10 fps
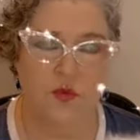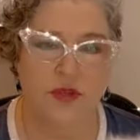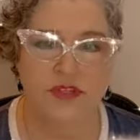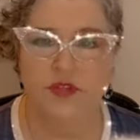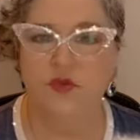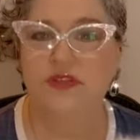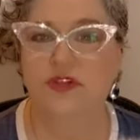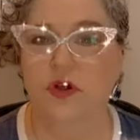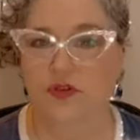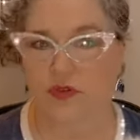what's the
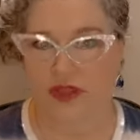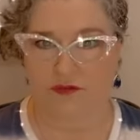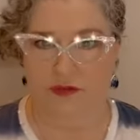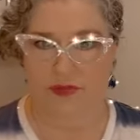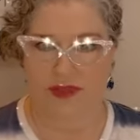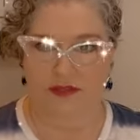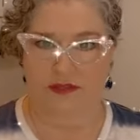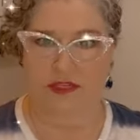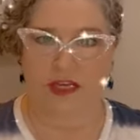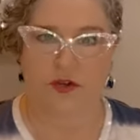result you'll get from
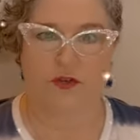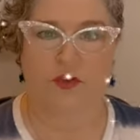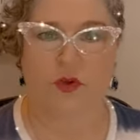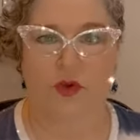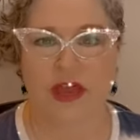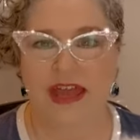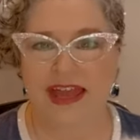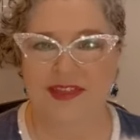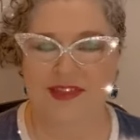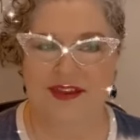this? So
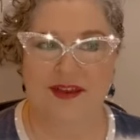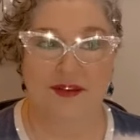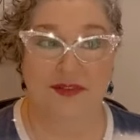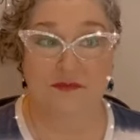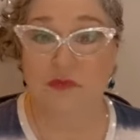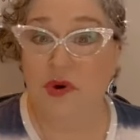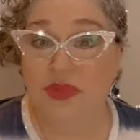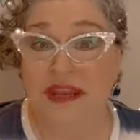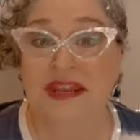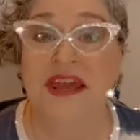the more
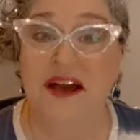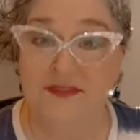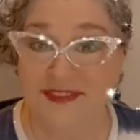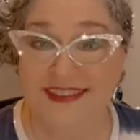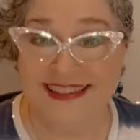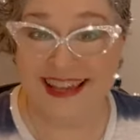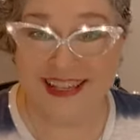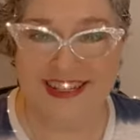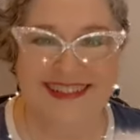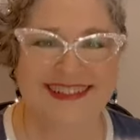than enough
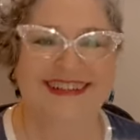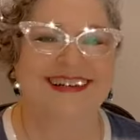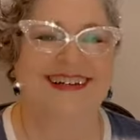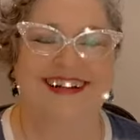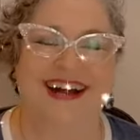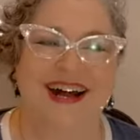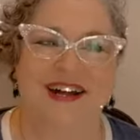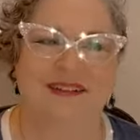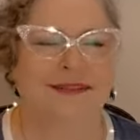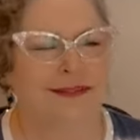session.
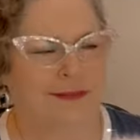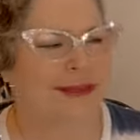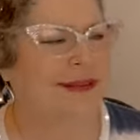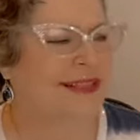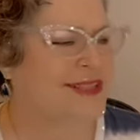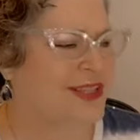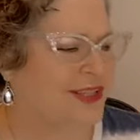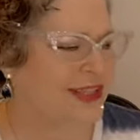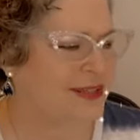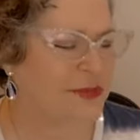Oh, maybe that's
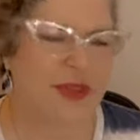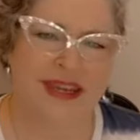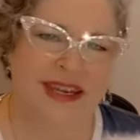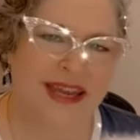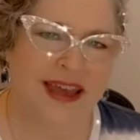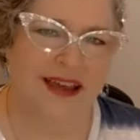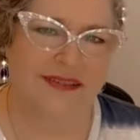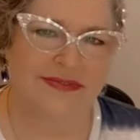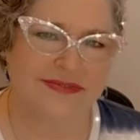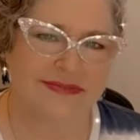good. More than
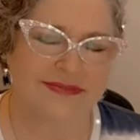enough.